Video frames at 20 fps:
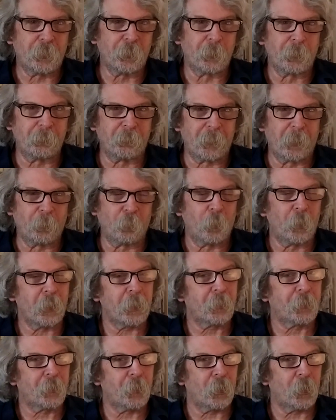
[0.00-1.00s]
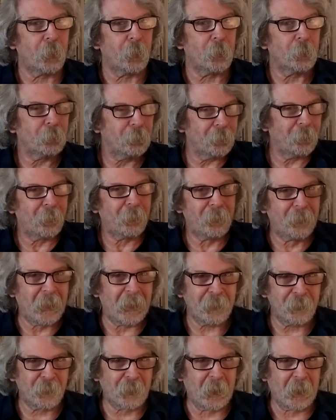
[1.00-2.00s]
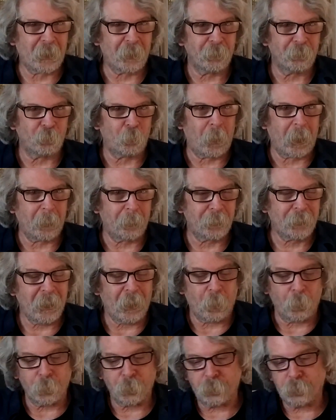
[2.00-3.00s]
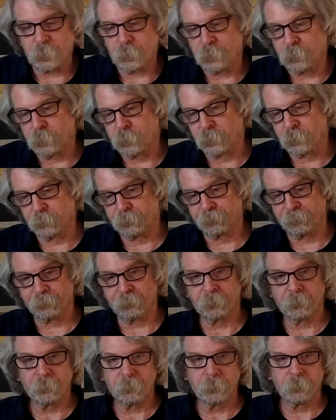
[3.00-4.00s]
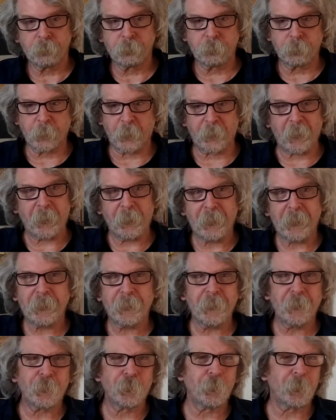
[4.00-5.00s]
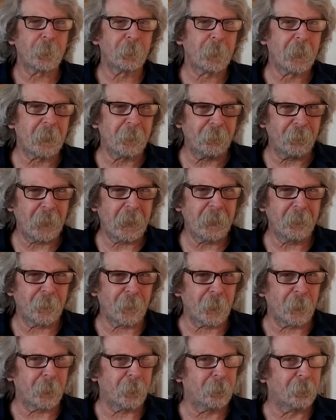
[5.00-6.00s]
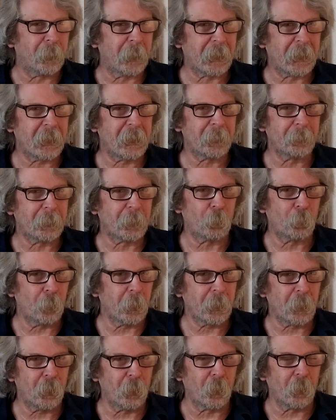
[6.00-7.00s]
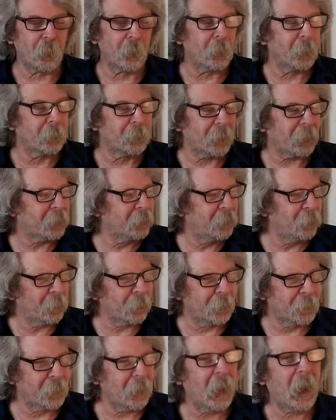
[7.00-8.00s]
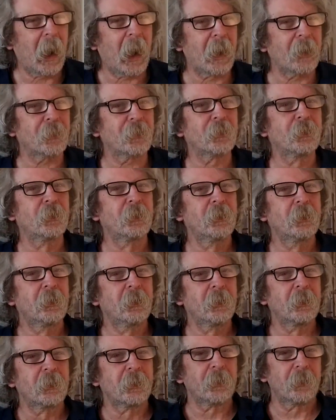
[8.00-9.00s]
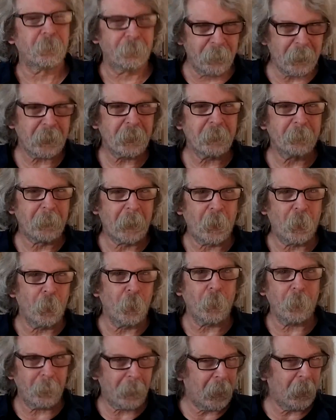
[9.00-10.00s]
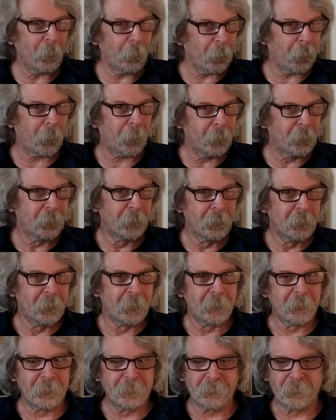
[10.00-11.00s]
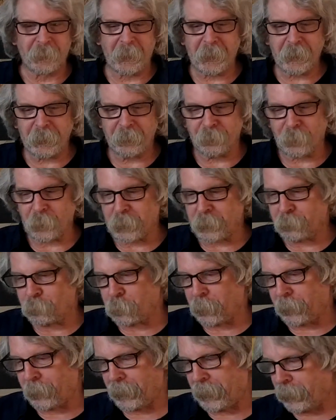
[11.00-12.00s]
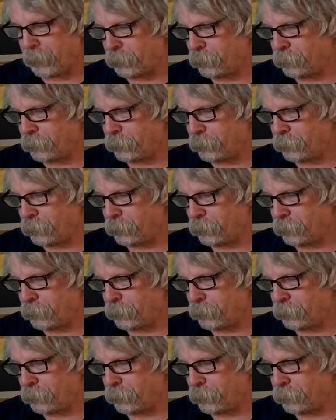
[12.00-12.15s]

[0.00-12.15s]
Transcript: from work, so that's kind of wiped out. They think they're doing me a favor by getting me to work earlier. It's like, no, you're not. You're affecting my health negatively with that.